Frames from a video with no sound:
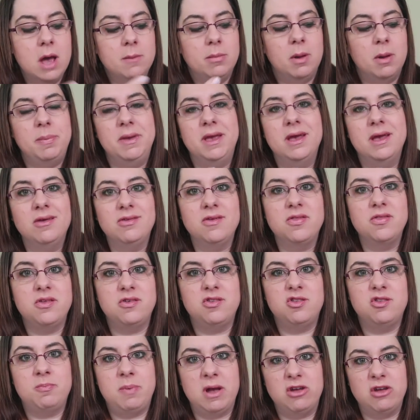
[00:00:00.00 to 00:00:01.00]
but because of
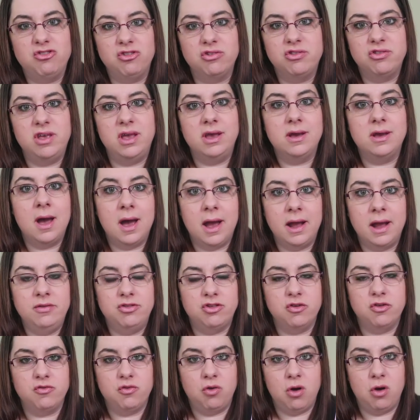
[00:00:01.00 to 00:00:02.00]
the specialty
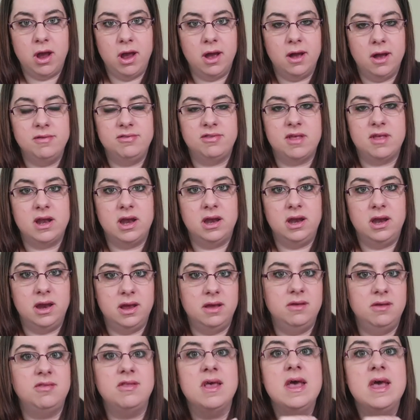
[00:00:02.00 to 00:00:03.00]
kinds of crayons that it
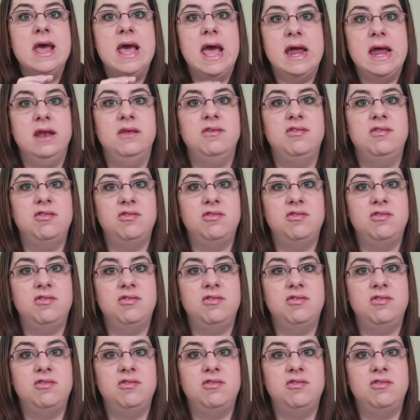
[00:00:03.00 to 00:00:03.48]
is